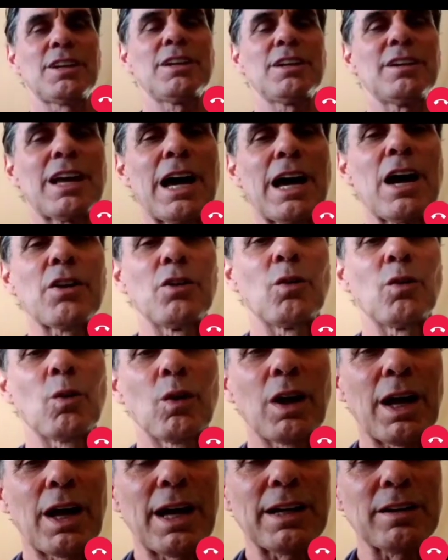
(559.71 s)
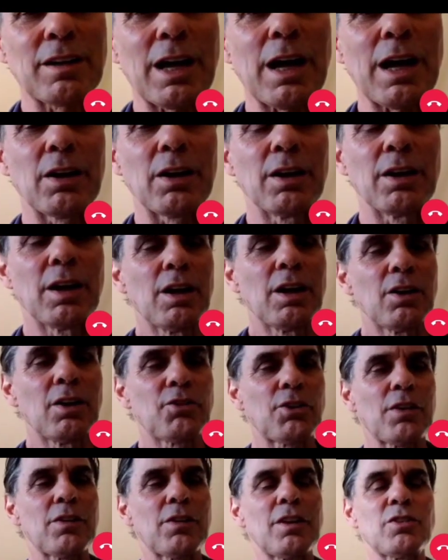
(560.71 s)
sitting down or lying
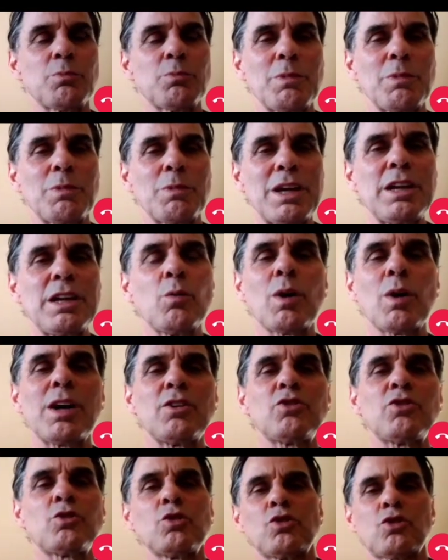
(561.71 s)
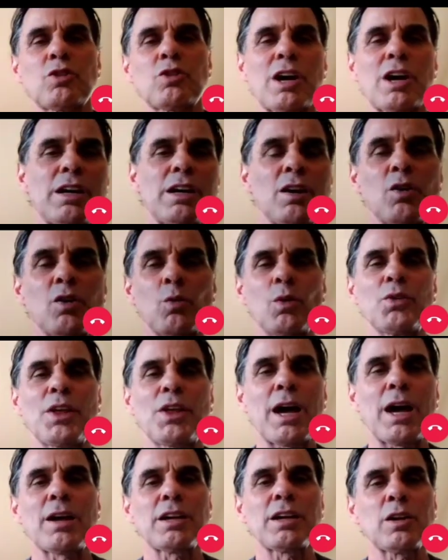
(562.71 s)
down. So there's many ways to
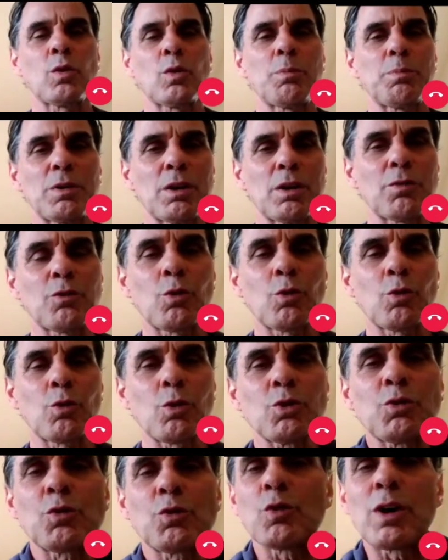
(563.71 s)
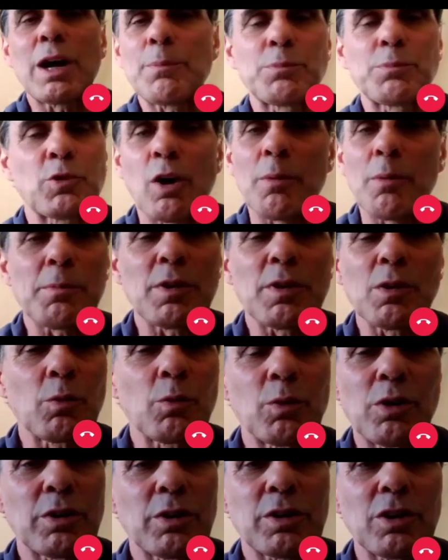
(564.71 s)
train without equipment. Of course, for
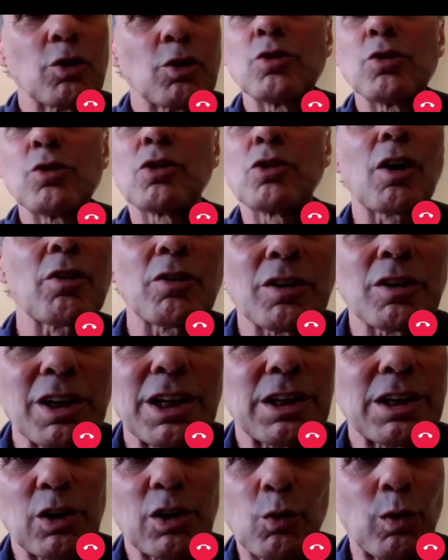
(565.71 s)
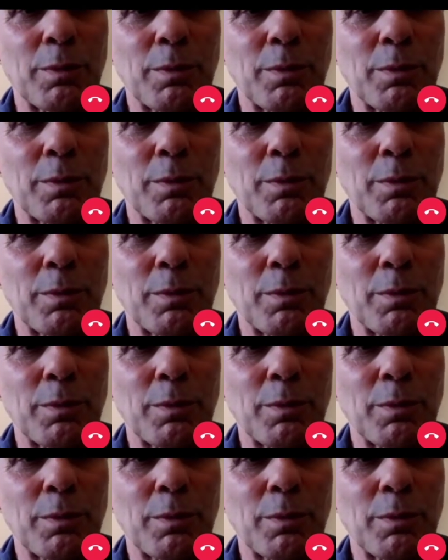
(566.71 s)
abdominal work, you don't